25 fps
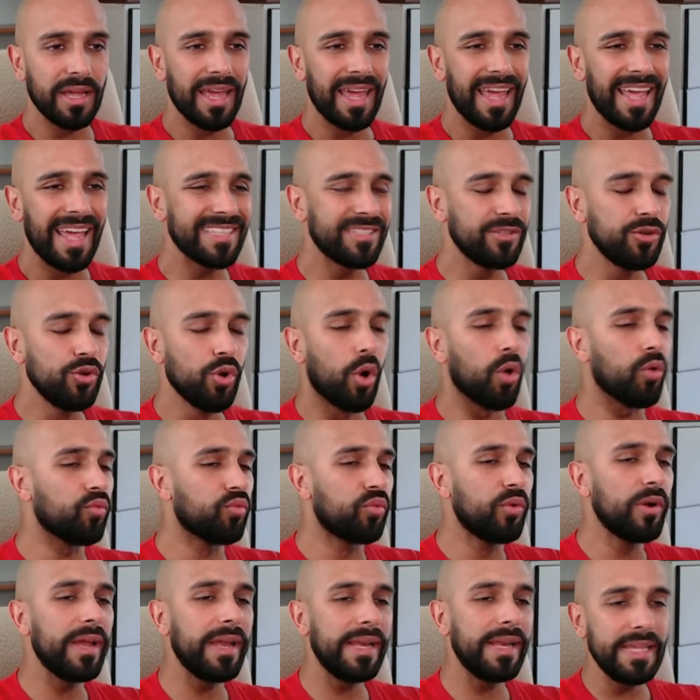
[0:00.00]
is not
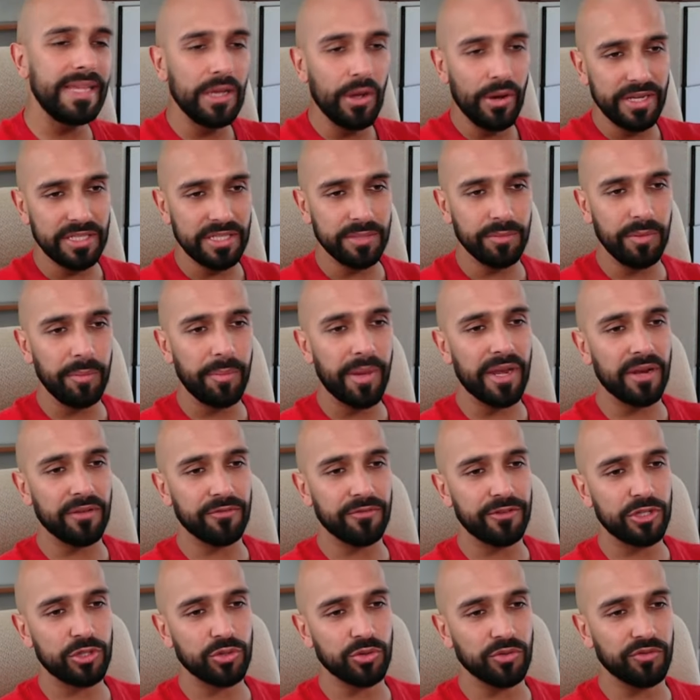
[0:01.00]
really going to be
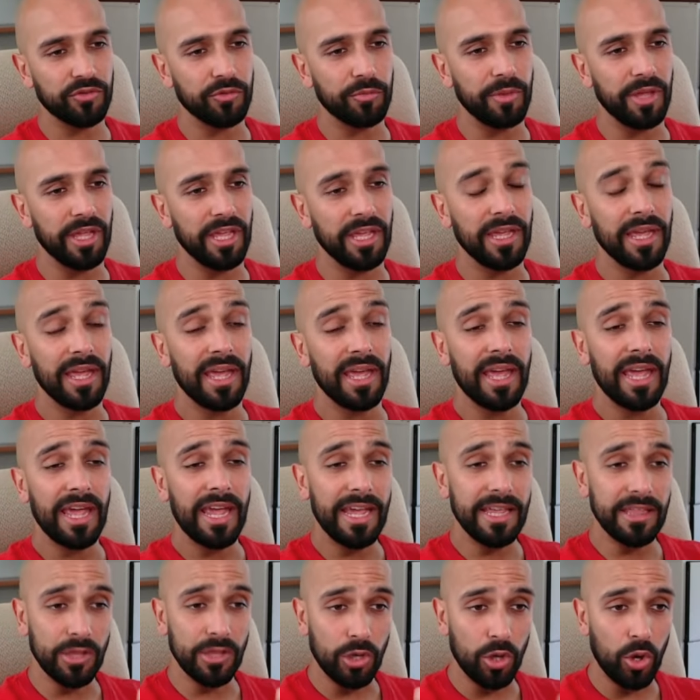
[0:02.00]
beneficial for me
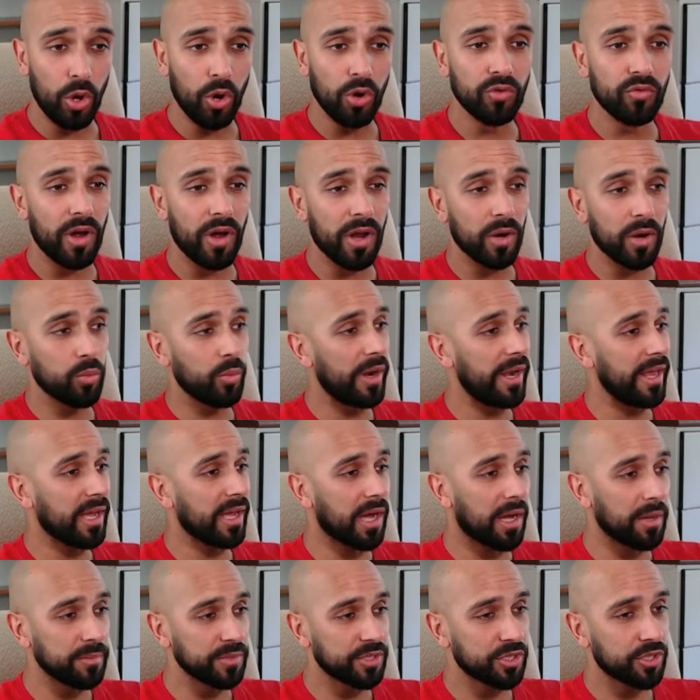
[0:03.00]
in the long run when it
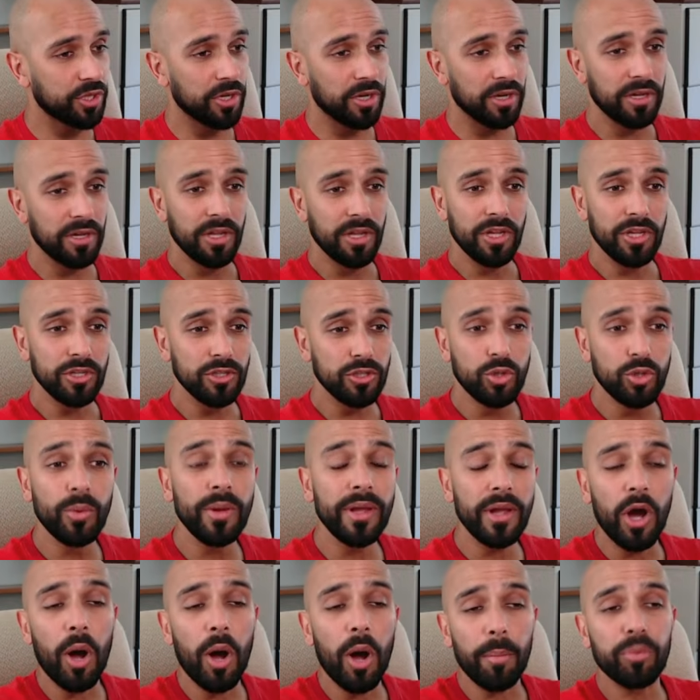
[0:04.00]
comes to
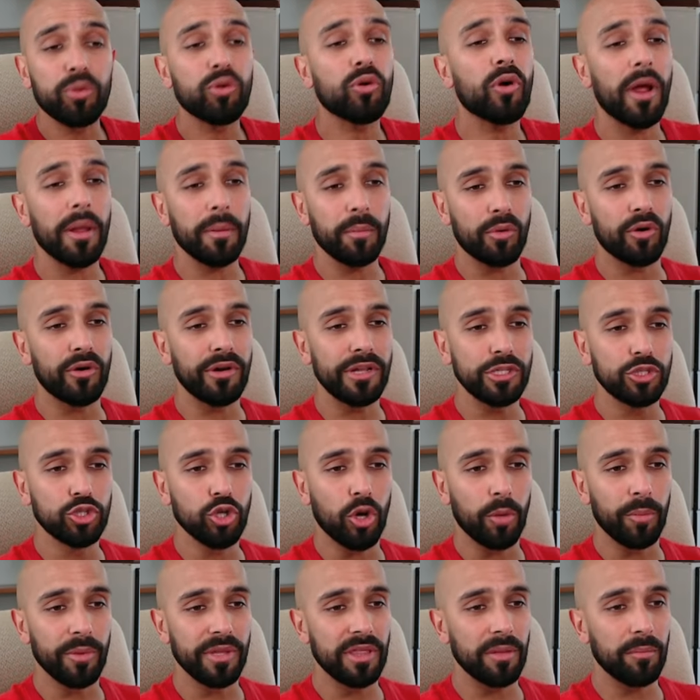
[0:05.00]
doing our primary
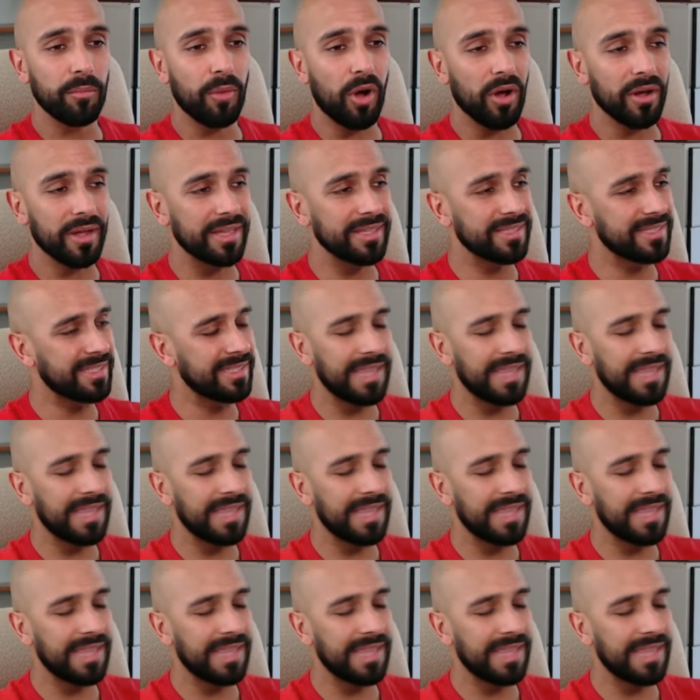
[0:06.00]
job in the markets.